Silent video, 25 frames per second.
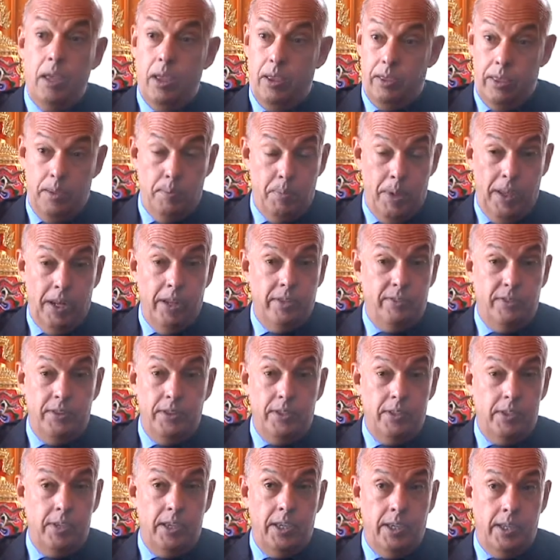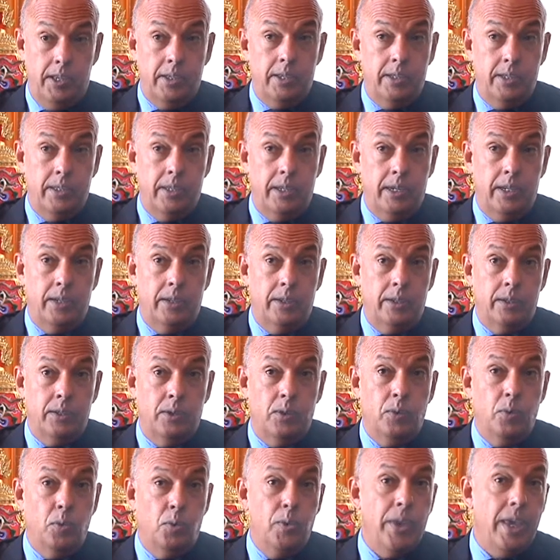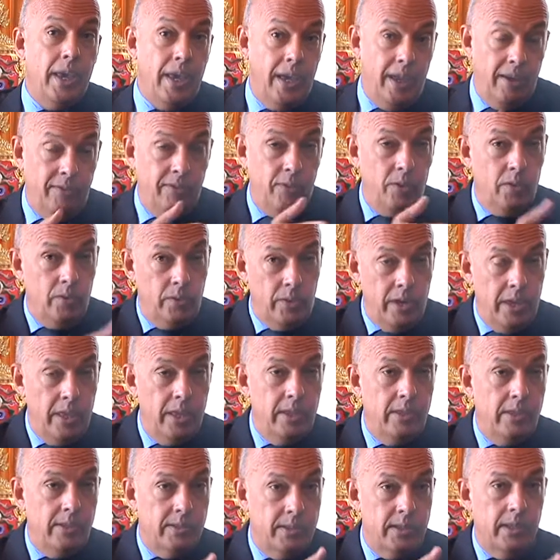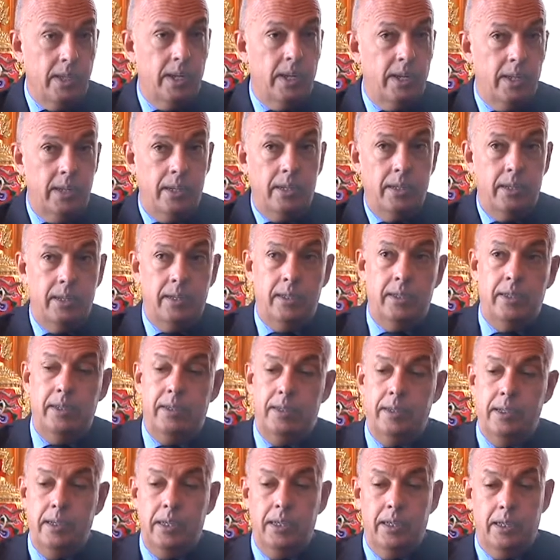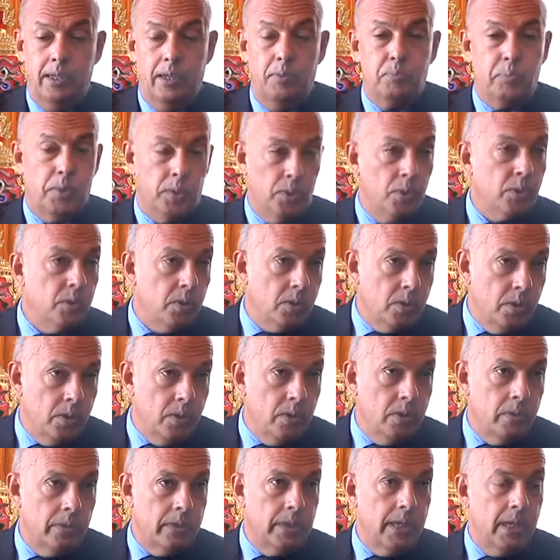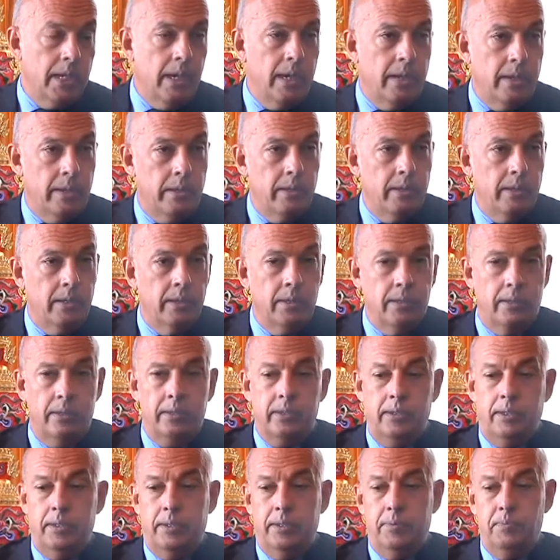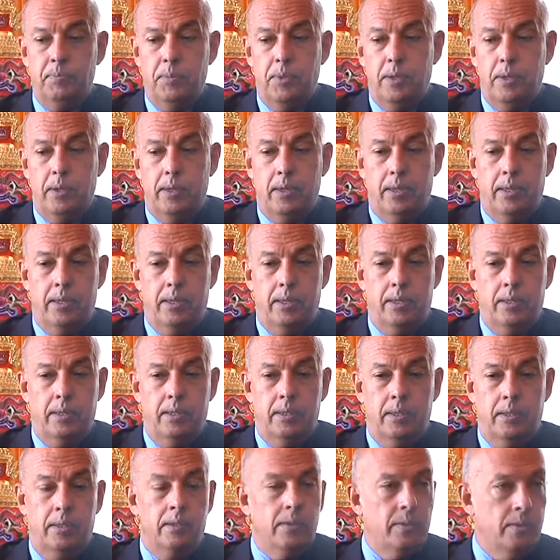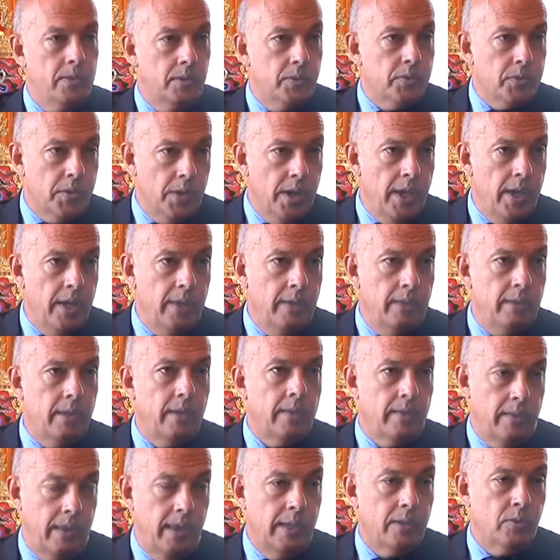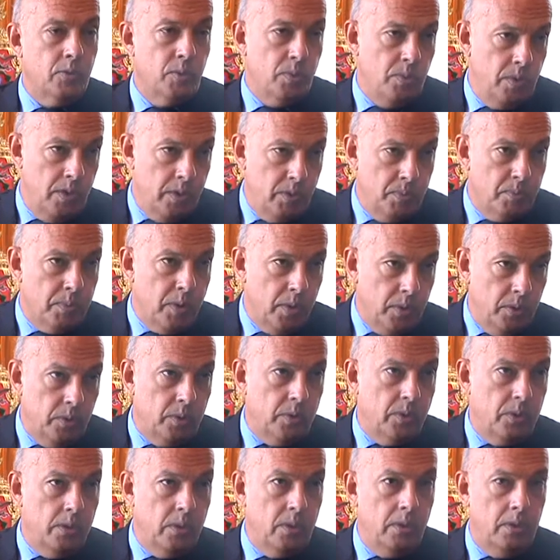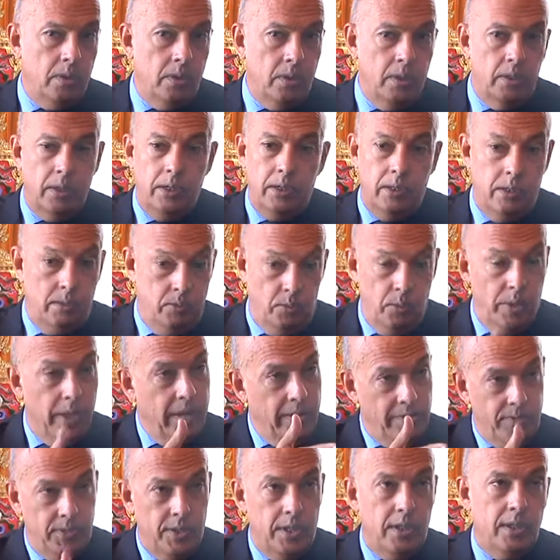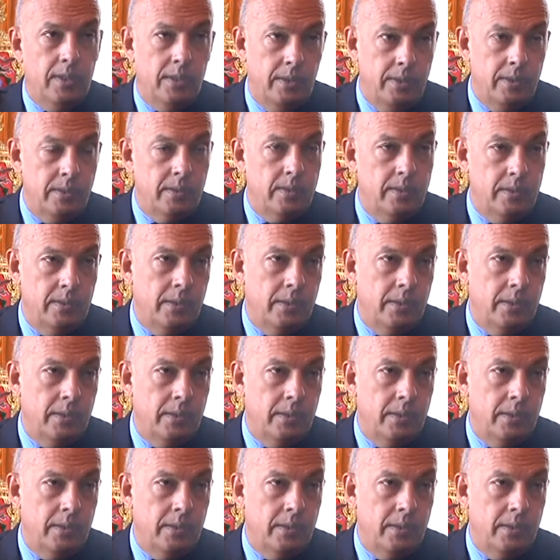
The benefits is that uh, we have already signed a, a protocol regarding uh, uh, the, the, trade and thanks to this protocol we have seen this